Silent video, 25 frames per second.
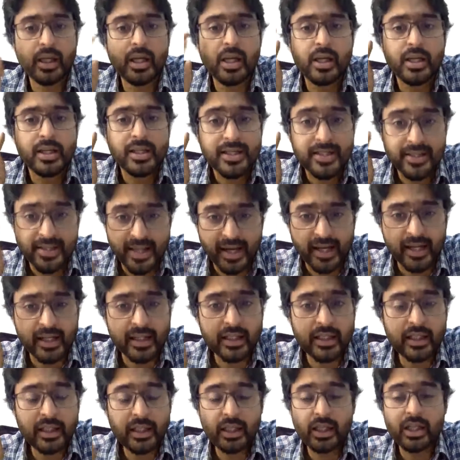
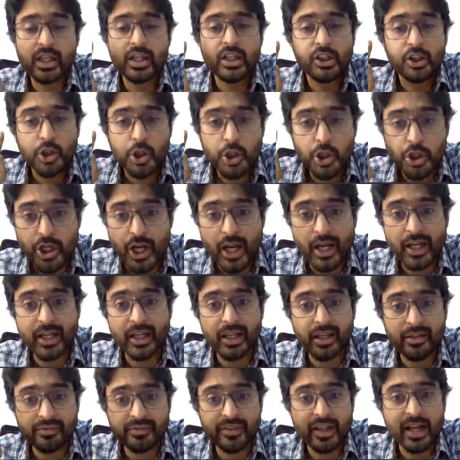Secondly, check
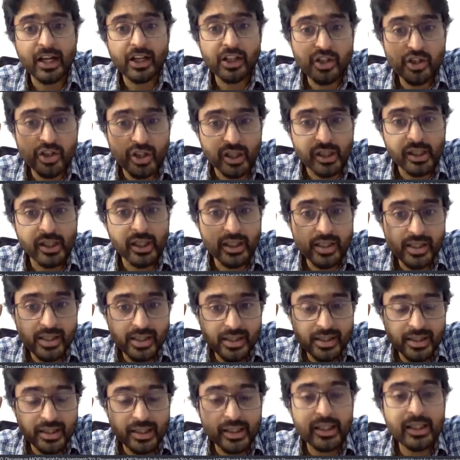if that Sharia
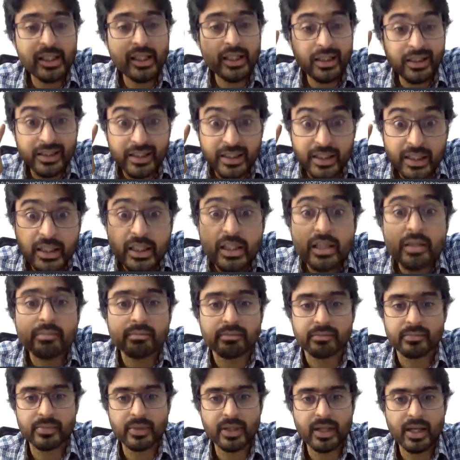screening
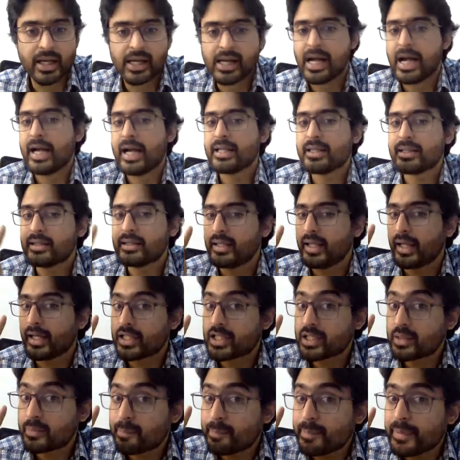team has
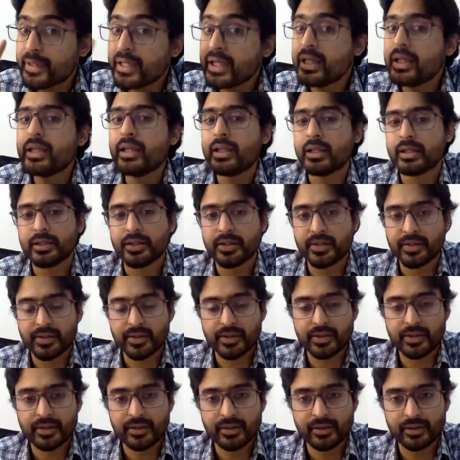experience.
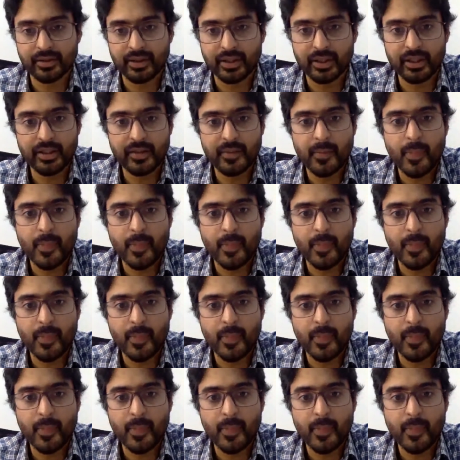Okay.